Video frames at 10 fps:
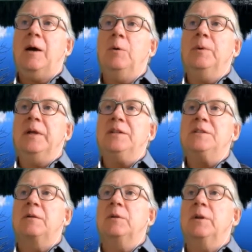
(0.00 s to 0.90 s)
we
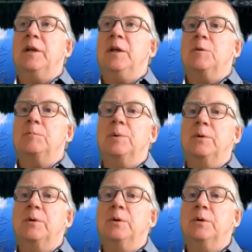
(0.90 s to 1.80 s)
generally
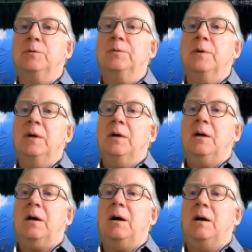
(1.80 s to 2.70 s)
improve
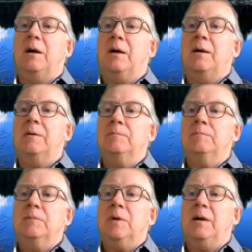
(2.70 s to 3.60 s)
our
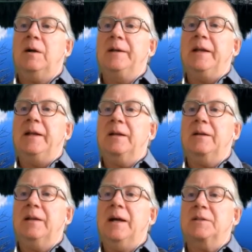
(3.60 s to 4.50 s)
data
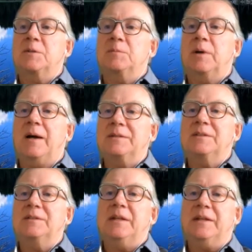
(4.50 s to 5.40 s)
collection
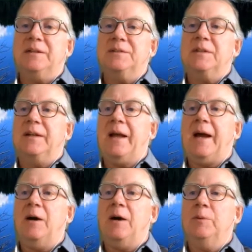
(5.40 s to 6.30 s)
processes and
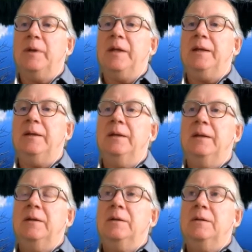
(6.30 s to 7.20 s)
how we
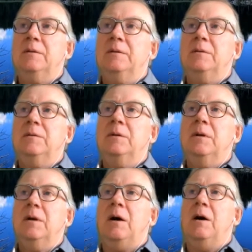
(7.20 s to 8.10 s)

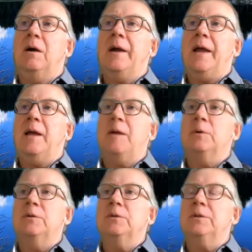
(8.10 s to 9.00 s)
are
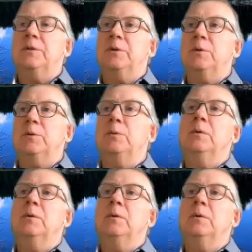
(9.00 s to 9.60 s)
able to